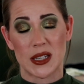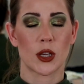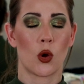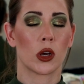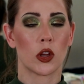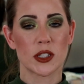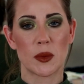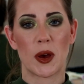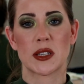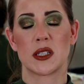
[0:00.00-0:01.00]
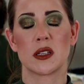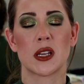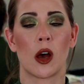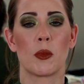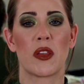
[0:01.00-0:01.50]
So Glossybox did
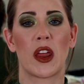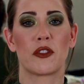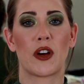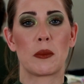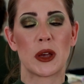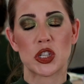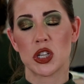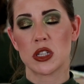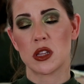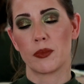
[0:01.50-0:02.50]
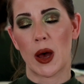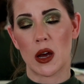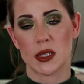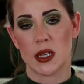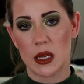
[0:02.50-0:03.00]
tell me that if I mentioned the
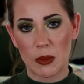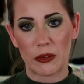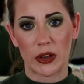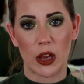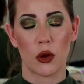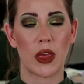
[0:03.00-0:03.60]
box in my video,